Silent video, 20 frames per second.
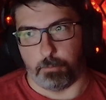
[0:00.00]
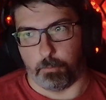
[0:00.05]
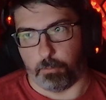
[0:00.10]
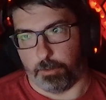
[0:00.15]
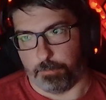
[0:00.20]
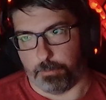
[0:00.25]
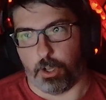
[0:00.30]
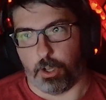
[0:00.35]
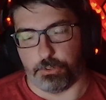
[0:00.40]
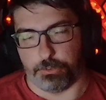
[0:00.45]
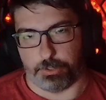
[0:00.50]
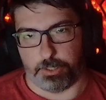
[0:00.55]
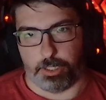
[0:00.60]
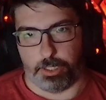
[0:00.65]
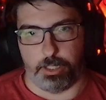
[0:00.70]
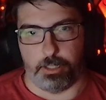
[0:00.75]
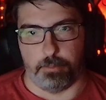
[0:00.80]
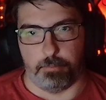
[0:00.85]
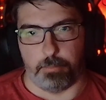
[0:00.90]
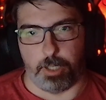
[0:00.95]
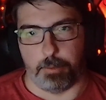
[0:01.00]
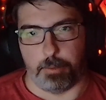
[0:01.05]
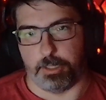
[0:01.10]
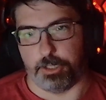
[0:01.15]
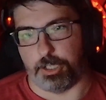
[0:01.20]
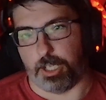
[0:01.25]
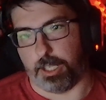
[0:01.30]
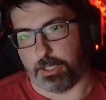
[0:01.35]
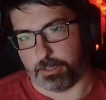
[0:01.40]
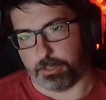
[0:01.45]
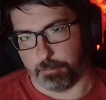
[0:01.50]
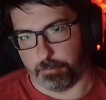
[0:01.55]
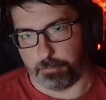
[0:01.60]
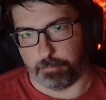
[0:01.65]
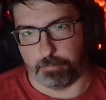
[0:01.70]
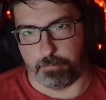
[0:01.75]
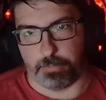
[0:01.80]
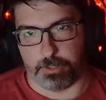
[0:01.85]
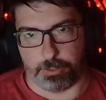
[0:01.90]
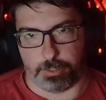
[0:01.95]
with Halsey, maybe she had
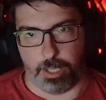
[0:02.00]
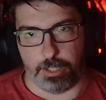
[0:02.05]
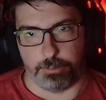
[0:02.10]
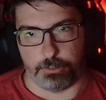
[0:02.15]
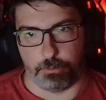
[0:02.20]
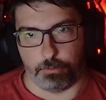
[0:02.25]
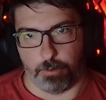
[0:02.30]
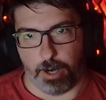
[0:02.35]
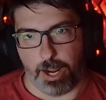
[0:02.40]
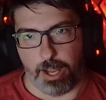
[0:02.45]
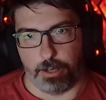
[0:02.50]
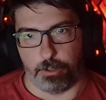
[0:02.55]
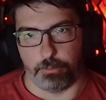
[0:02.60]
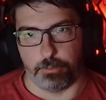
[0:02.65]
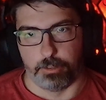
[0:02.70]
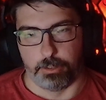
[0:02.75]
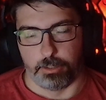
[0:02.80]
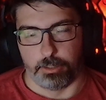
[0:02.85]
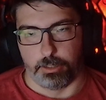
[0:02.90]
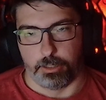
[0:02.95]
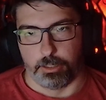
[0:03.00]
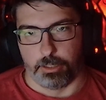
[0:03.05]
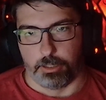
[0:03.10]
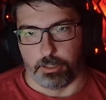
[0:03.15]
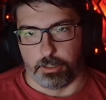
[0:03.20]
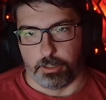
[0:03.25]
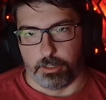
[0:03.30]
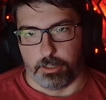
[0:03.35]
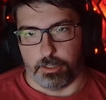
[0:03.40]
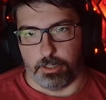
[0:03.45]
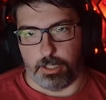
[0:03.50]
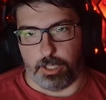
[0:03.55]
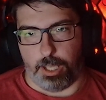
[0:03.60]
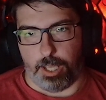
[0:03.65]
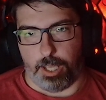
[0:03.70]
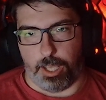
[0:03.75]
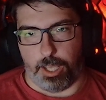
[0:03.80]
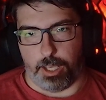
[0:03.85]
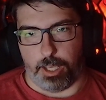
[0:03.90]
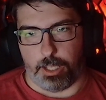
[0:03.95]
some sets around,
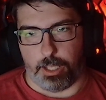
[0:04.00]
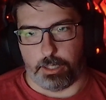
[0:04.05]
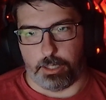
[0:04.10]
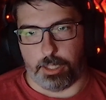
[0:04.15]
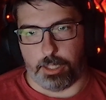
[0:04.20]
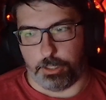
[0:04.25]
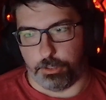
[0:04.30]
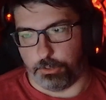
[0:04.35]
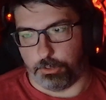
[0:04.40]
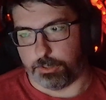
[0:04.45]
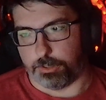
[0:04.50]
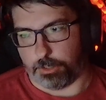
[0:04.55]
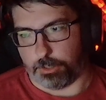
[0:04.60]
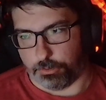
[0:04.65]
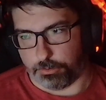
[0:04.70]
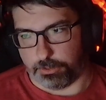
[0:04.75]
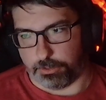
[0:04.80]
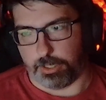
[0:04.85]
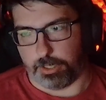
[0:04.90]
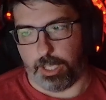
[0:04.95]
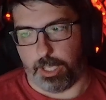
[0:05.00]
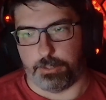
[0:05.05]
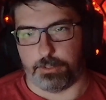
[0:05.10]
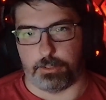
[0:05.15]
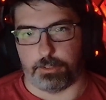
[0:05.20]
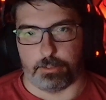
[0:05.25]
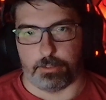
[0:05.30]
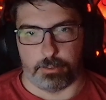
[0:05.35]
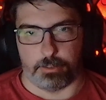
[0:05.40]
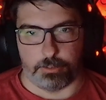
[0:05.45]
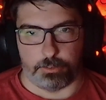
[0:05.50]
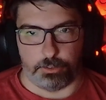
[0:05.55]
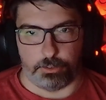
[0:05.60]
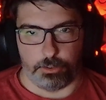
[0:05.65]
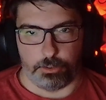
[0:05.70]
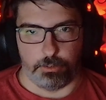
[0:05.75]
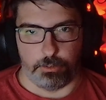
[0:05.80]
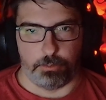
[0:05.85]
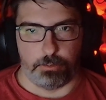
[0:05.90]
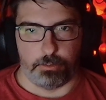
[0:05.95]
and they used those sets
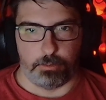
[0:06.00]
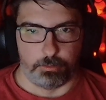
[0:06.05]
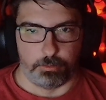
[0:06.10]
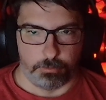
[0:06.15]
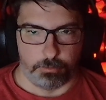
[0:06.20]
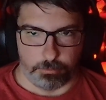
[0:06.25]
to